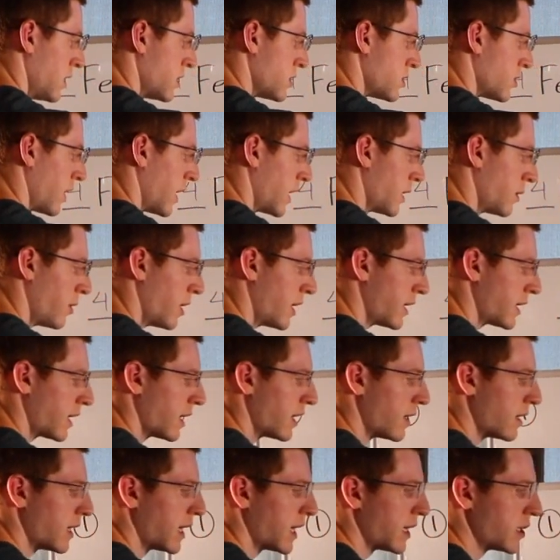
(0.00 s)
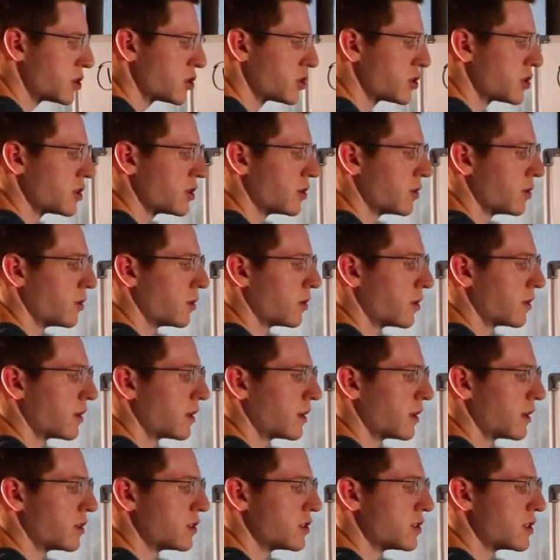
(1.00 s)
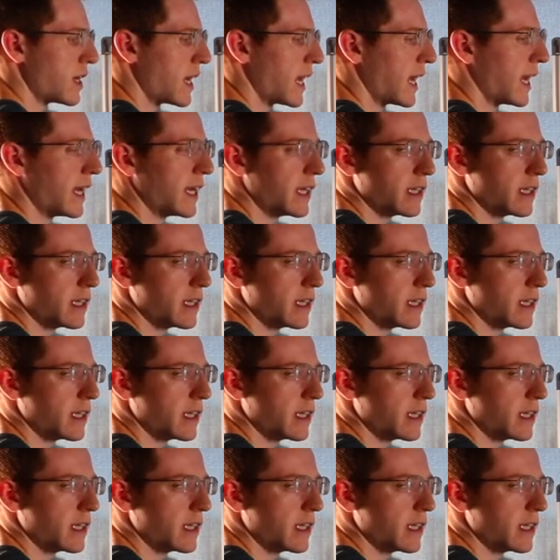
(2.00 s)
So how do I get H2 to